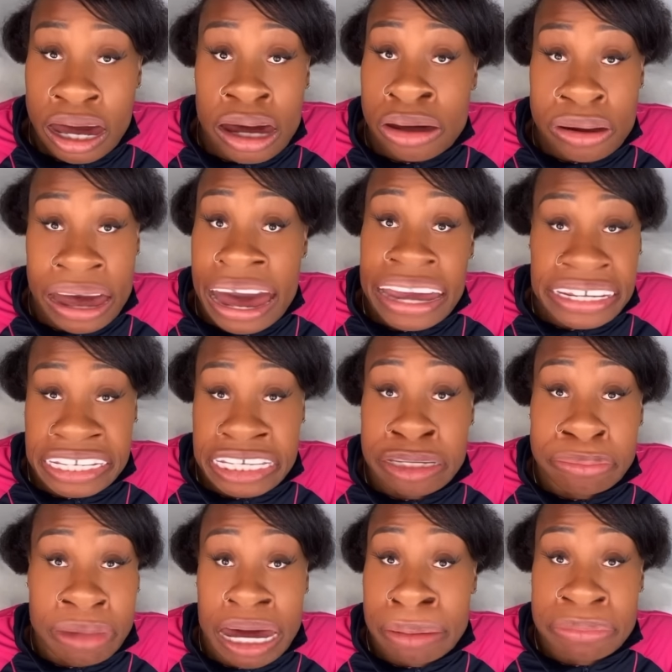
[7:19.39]
Oh, I
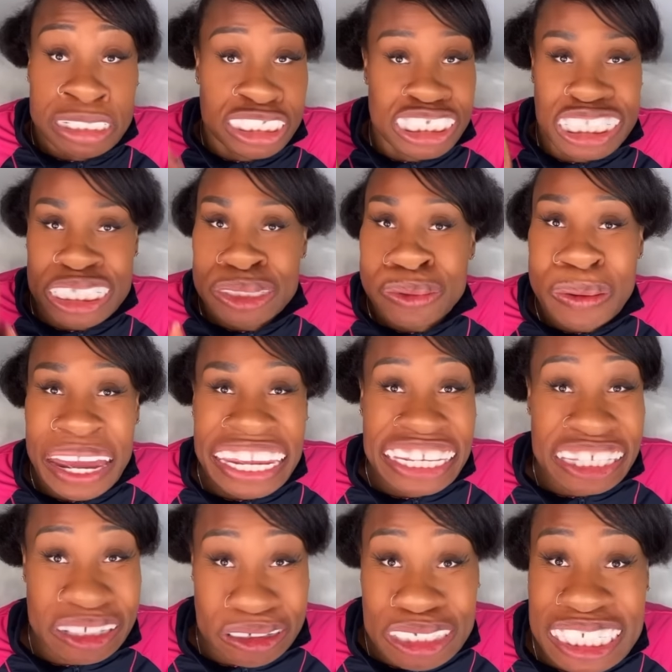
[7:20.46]
am, Mama. Just
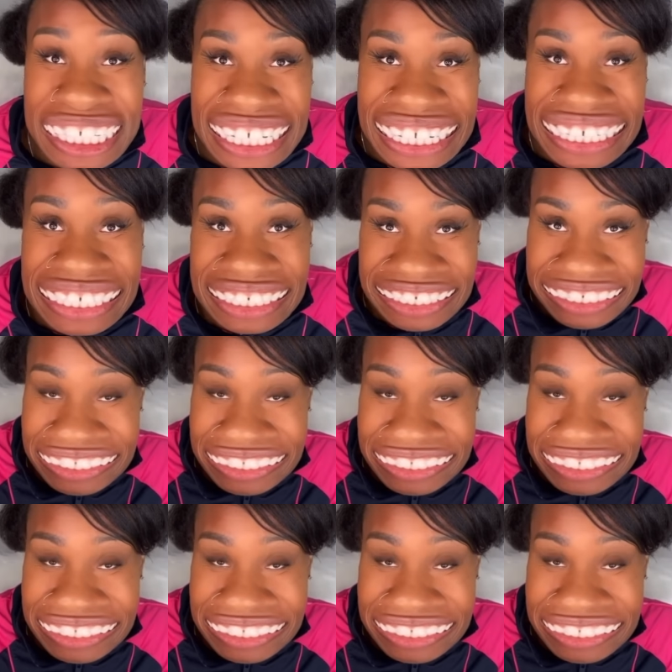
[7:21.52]
wait. You'll see.